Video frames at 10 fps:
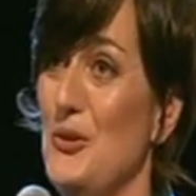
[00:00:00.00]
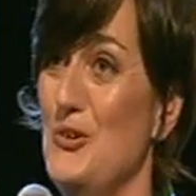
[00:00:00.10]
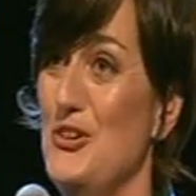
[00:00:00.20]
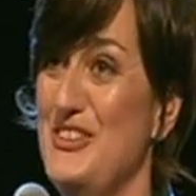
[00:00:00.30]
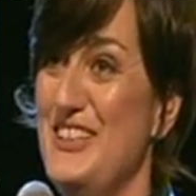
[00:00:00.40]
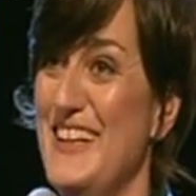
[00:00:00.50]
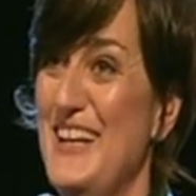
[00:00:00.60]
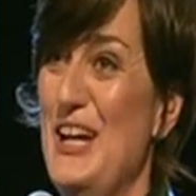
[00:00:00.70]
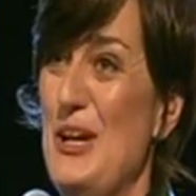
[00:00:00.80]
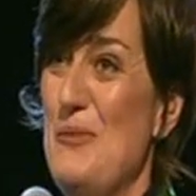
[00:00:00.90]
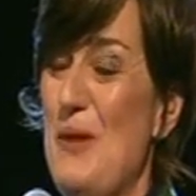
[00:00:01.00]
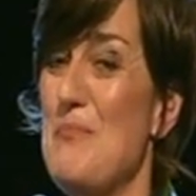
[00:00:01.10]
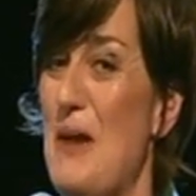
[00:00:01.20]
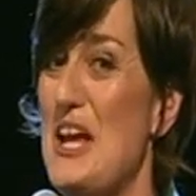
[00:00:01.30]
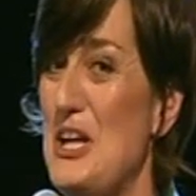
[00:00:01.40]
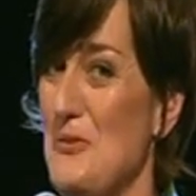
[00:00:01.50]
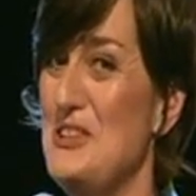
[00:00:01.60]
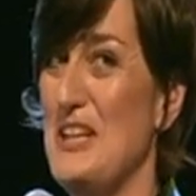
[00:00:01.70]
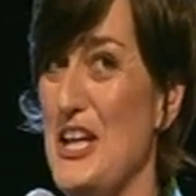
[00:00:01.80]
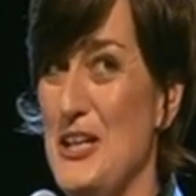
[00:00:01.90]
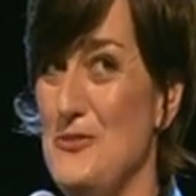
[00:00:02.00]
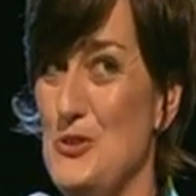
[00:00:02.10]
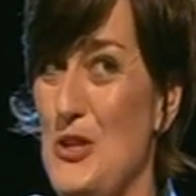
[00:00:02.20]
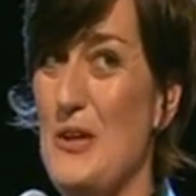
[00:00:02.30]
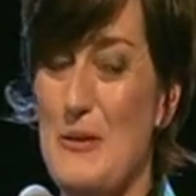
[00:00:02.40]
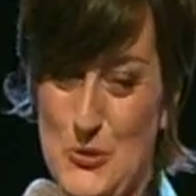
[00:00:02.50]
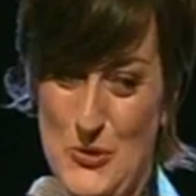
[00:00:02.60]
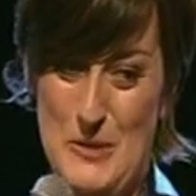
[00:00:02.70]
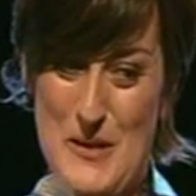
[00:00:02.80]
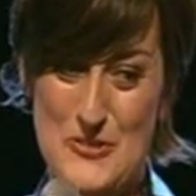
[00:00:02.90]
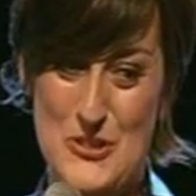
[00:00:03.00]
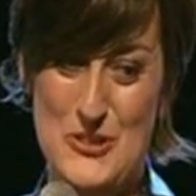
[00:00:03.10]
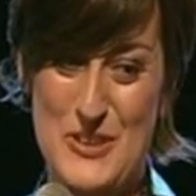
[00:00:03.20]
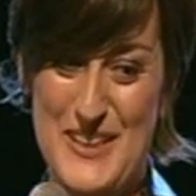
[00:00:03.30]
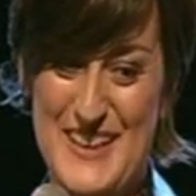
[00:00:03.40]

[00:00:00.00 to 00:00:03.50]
I would. My blanket with sleeves. You know what I'm talking about, don't you?